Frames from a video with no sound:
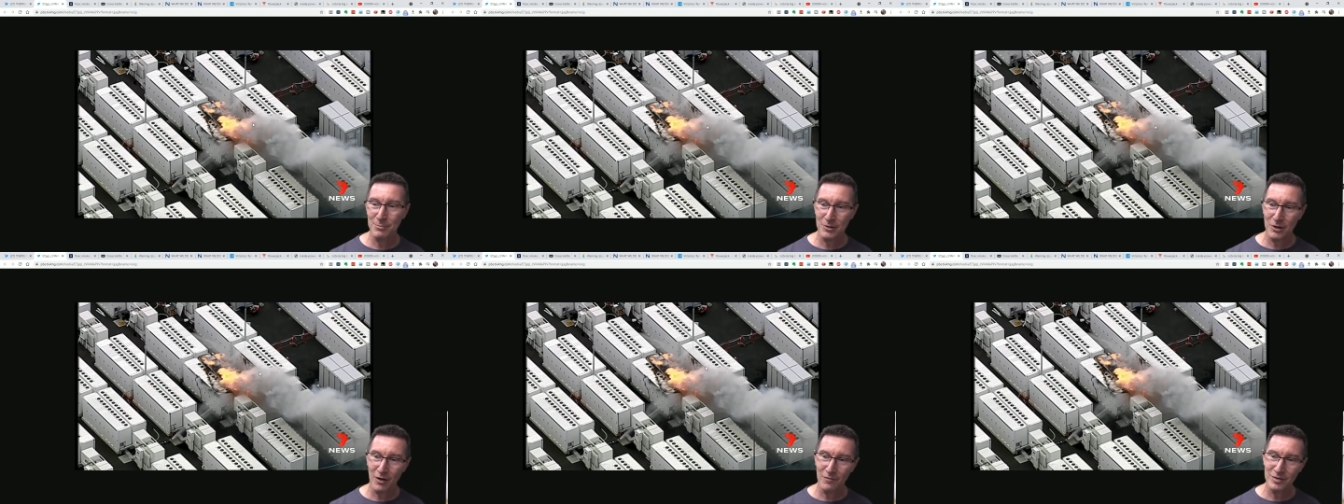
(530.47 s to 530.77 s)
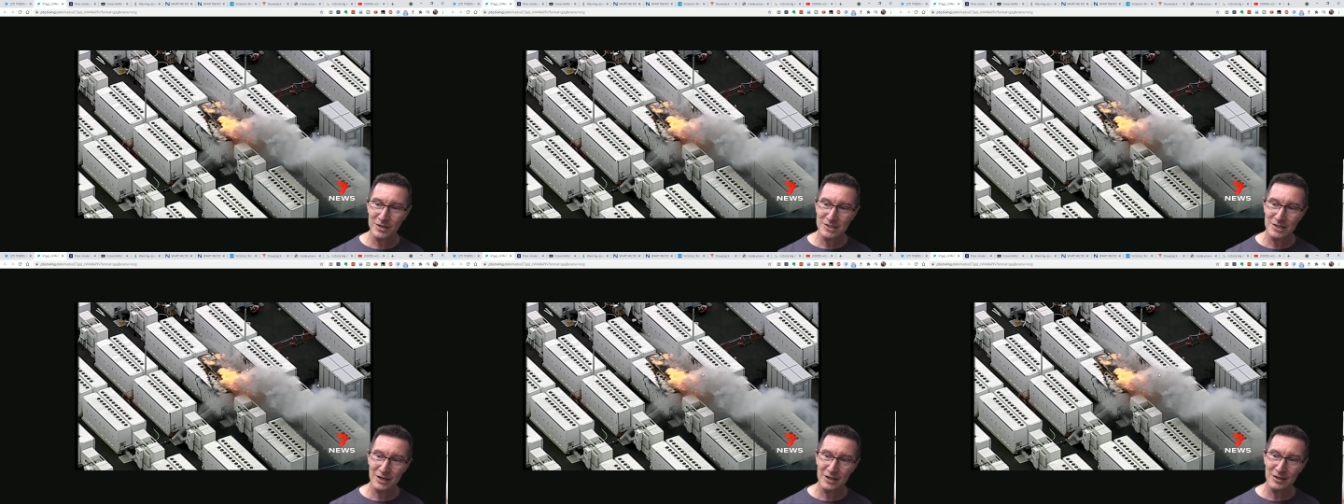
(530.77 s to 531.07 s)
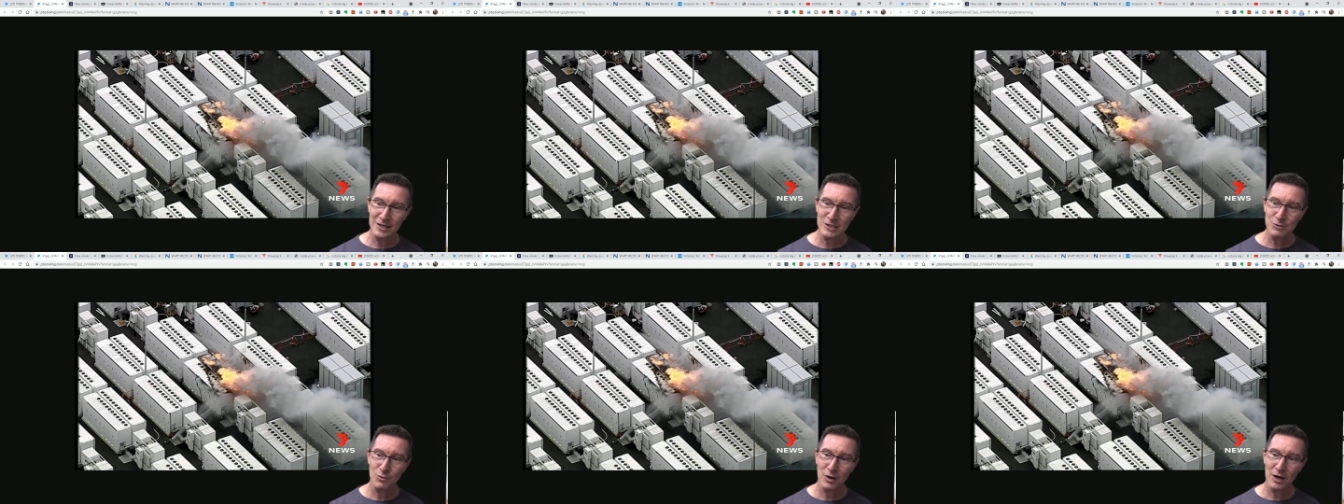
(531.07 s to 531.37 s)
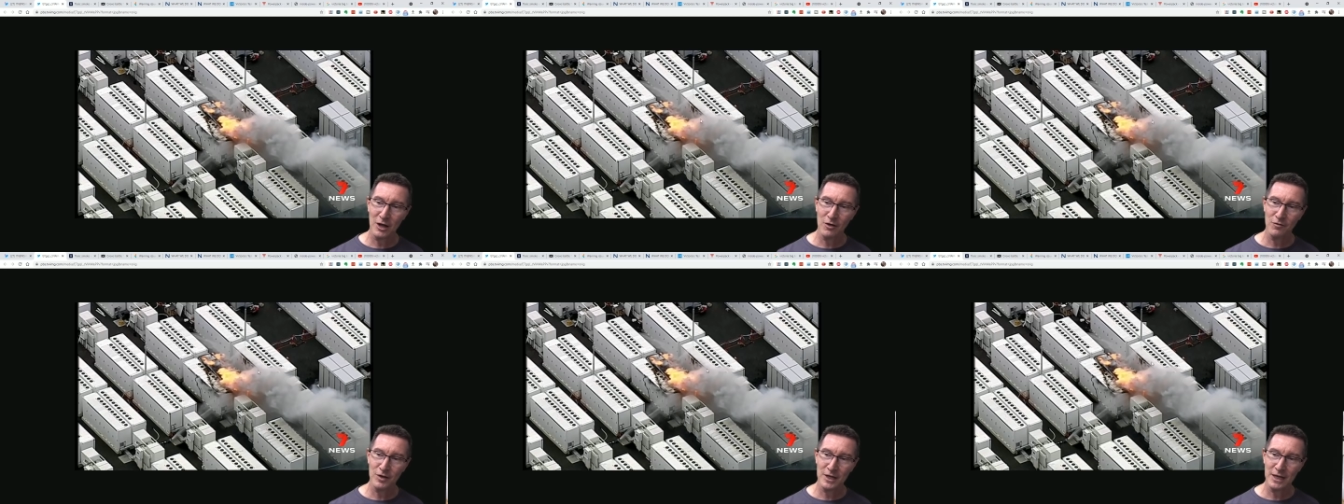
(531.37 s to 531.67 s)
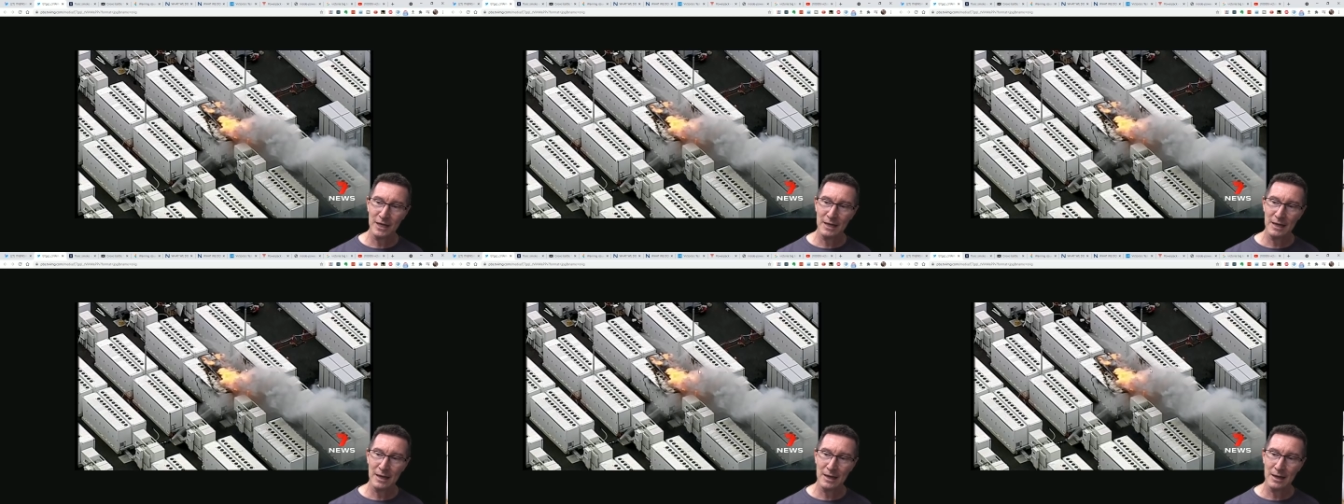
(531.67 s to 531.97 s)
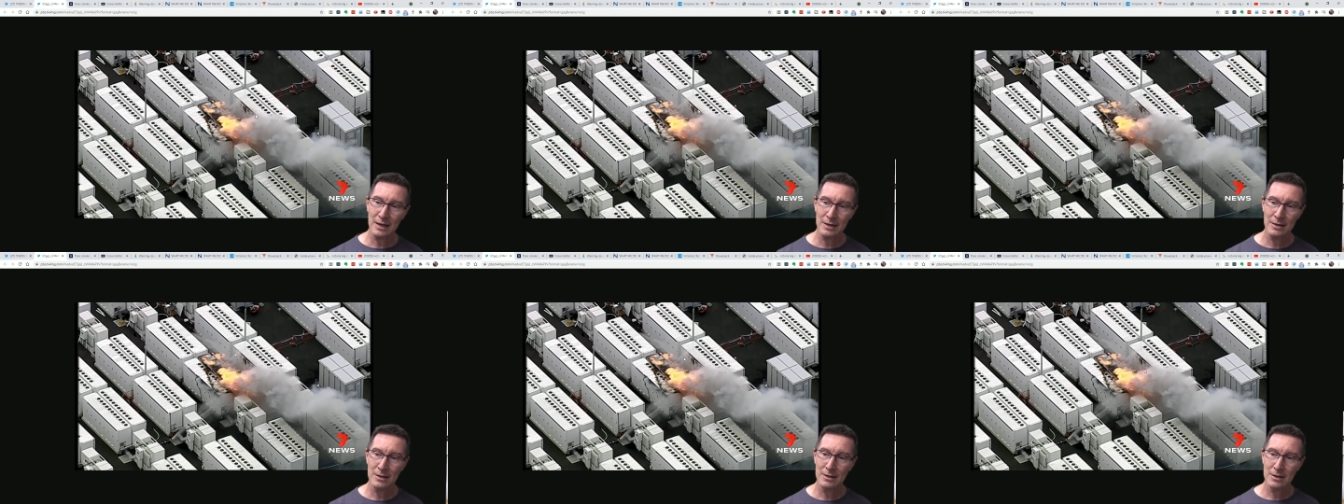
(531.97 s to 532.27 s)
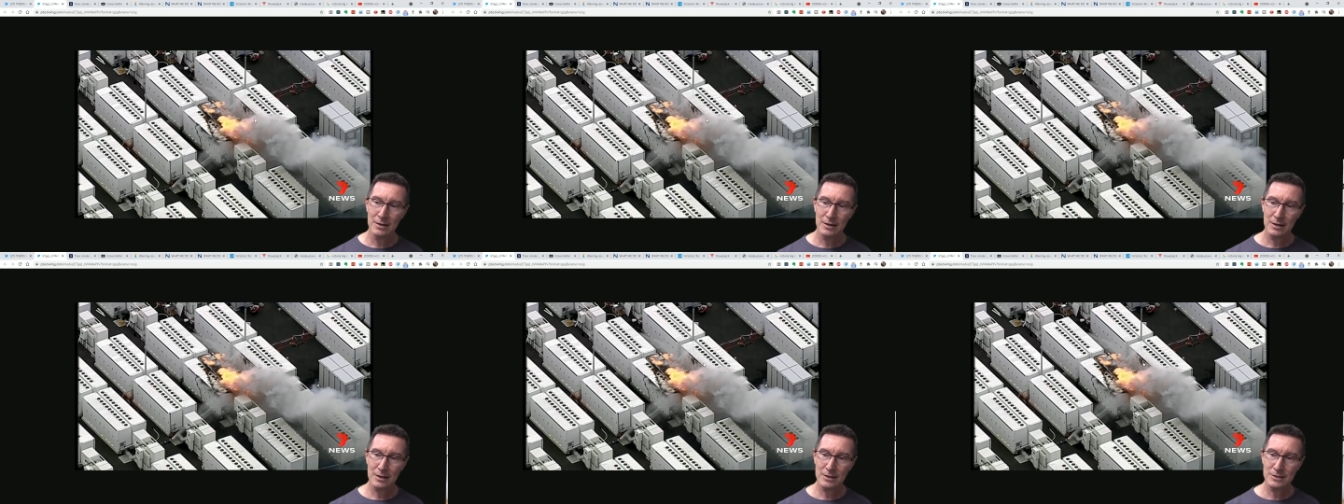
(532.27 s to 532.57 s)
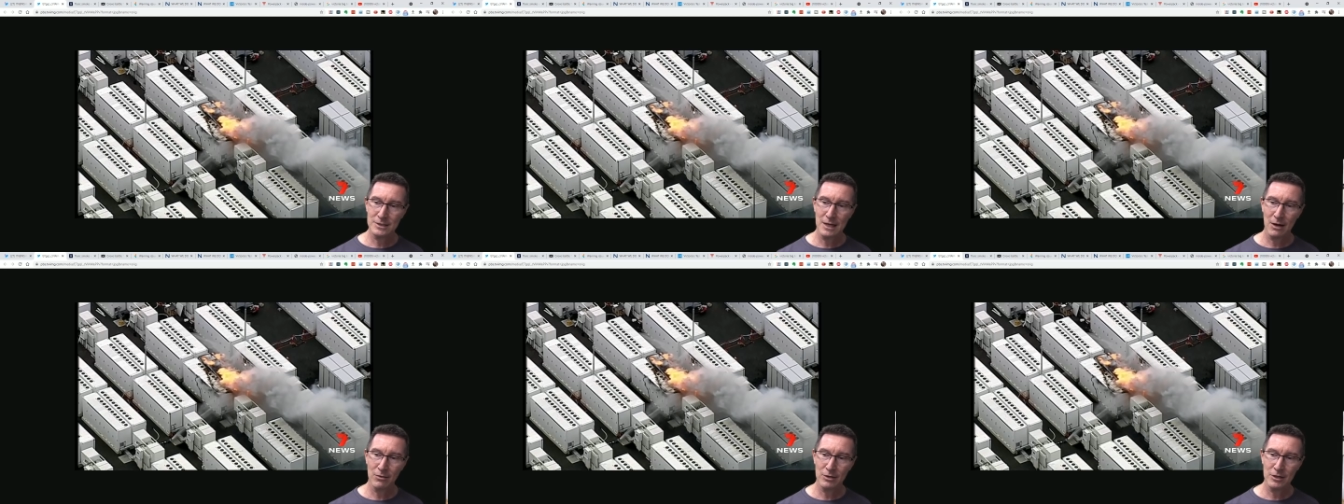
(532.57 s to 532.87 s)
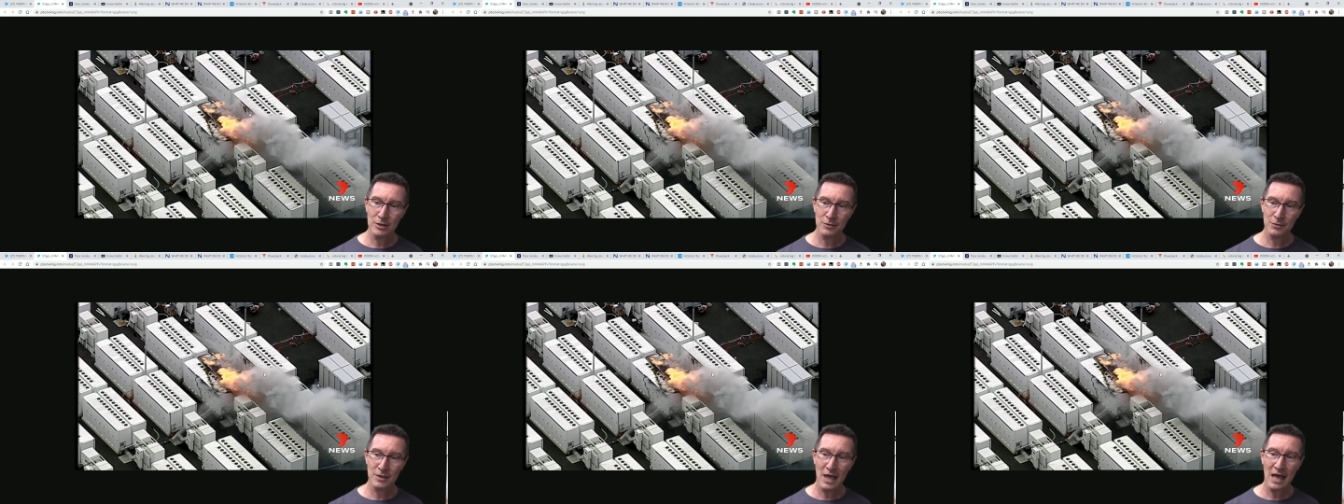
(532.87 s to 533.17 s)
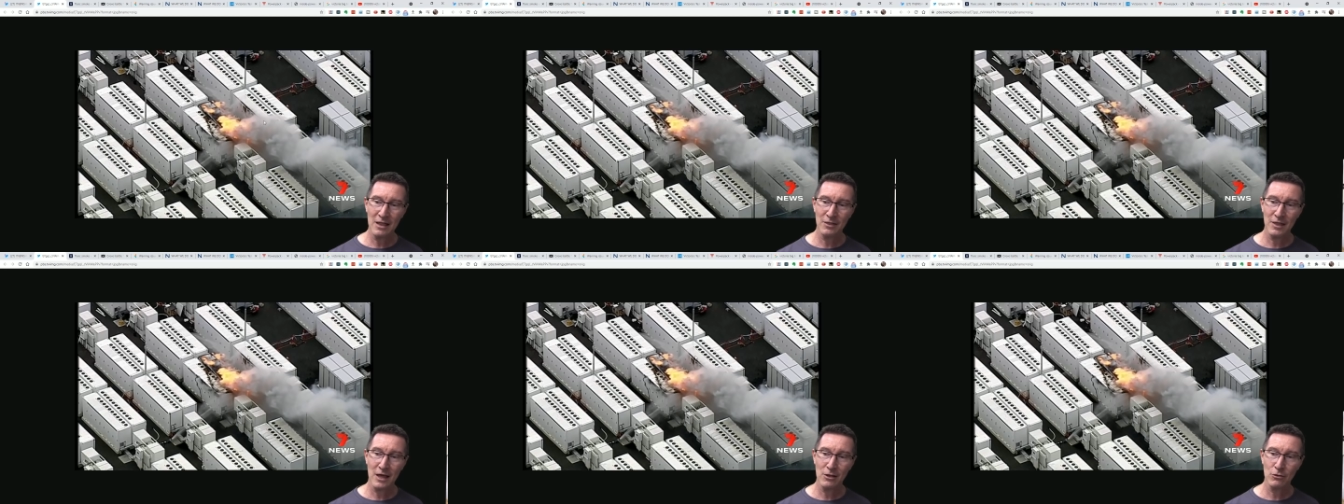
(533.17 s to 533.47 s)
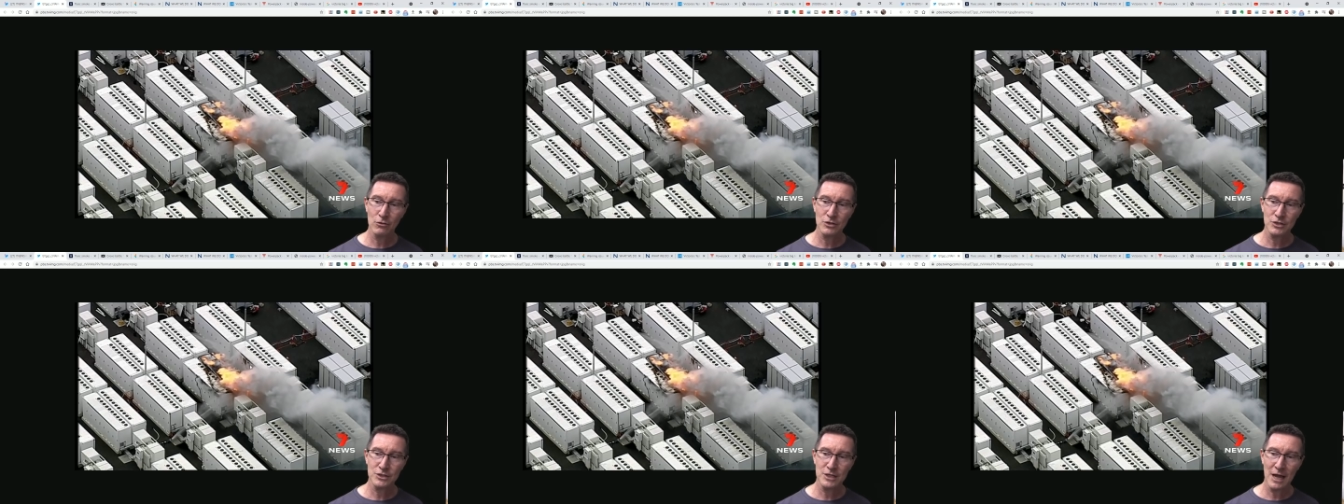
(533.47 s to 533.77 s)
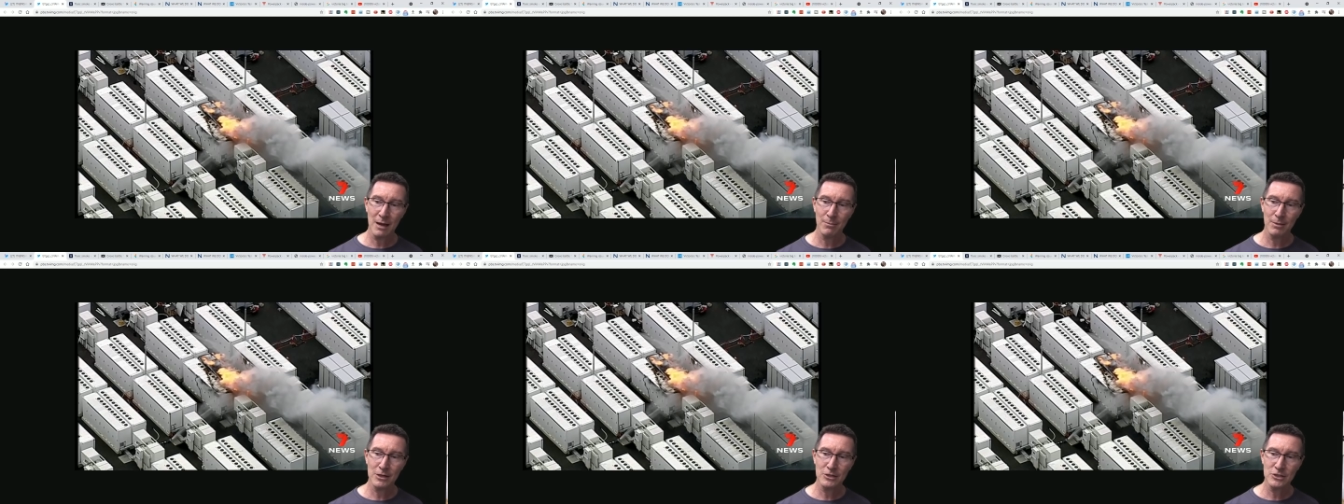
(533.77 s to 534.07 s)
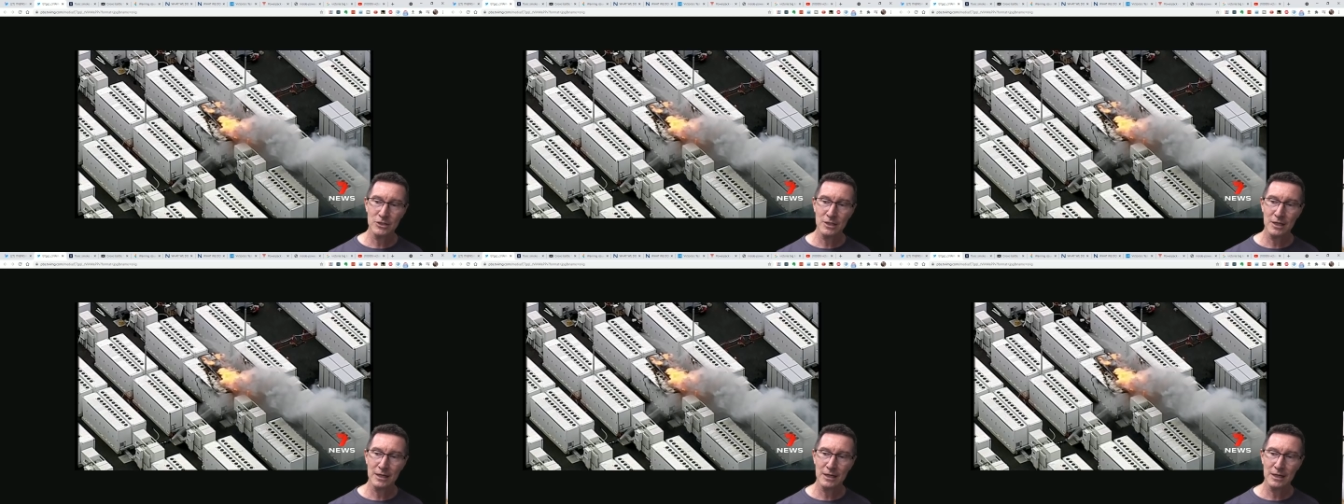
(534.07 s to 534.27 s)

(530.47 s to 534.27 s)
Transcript: But obviously, this one over here is going to that that looks damaged.